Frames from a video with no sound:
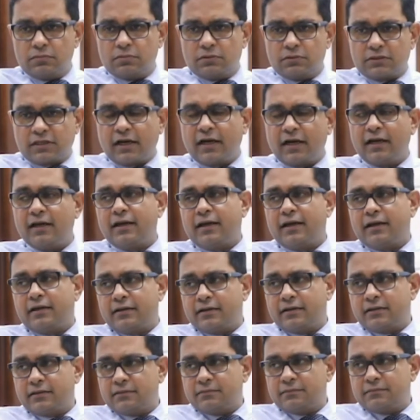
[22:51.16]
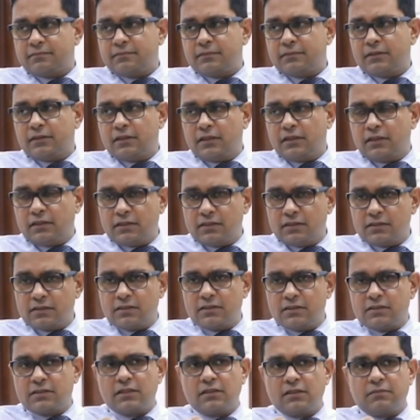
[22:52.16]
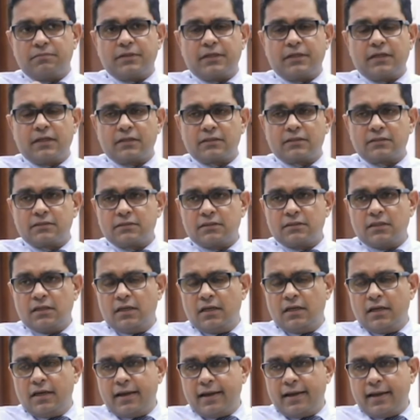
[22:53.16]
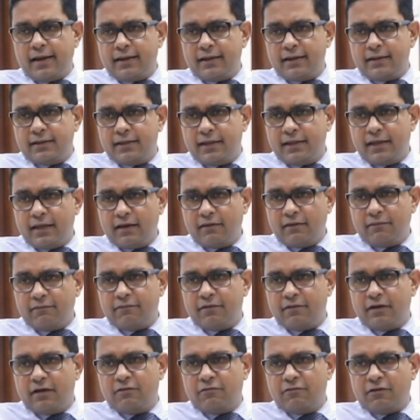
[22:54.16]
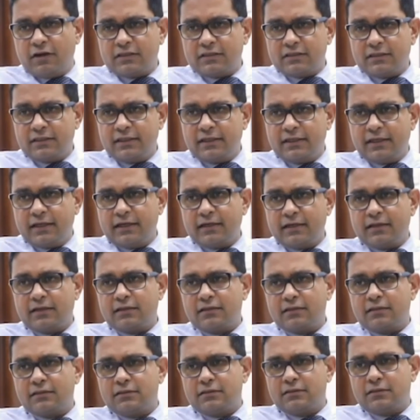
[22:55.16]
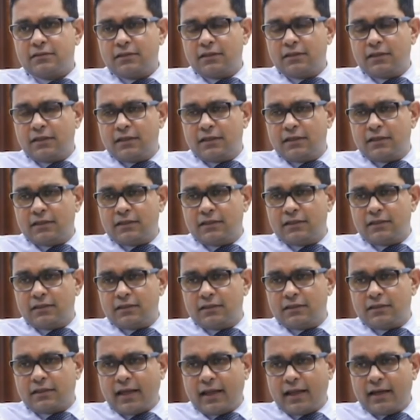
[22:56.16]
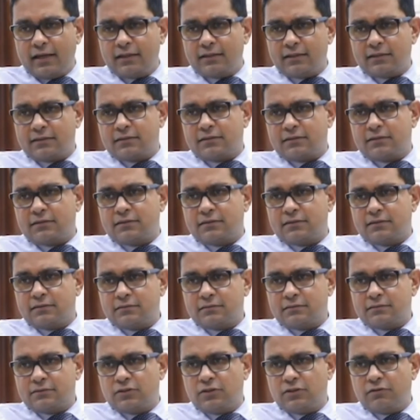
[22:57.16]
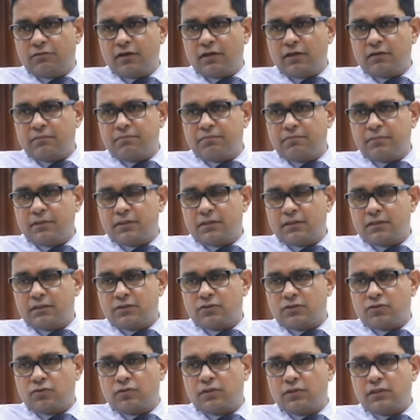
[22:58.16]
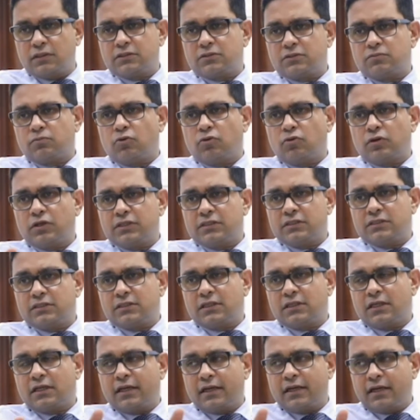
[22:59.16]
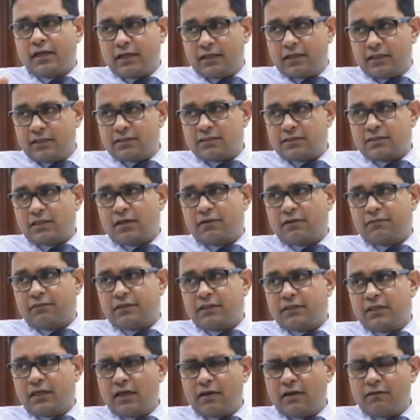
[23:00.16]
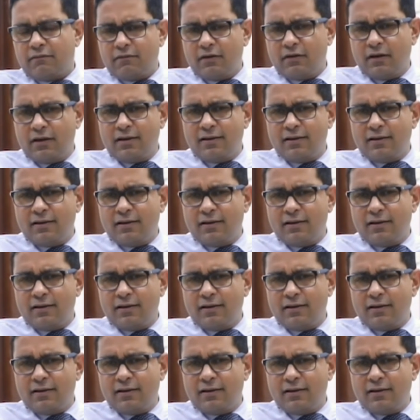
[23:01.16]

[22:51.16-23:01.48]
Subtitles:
trial and error in these digital products, and they have facilitated the talent development towards more digital and IT savvy. They have